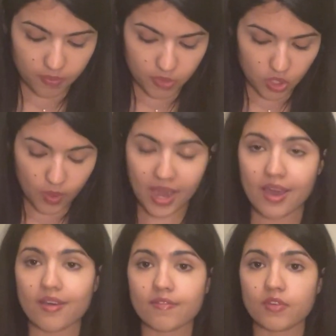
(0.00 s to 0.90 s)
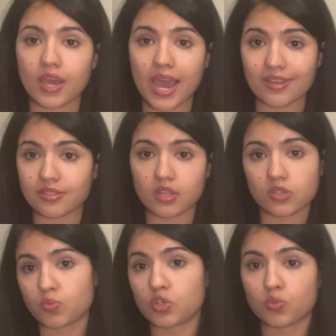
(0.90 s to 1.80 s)
You have
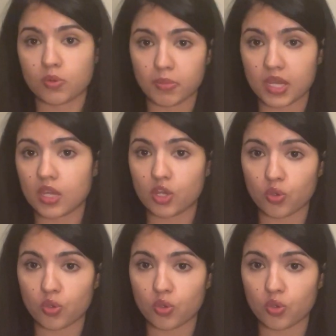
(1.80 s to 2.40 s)
assets, which would be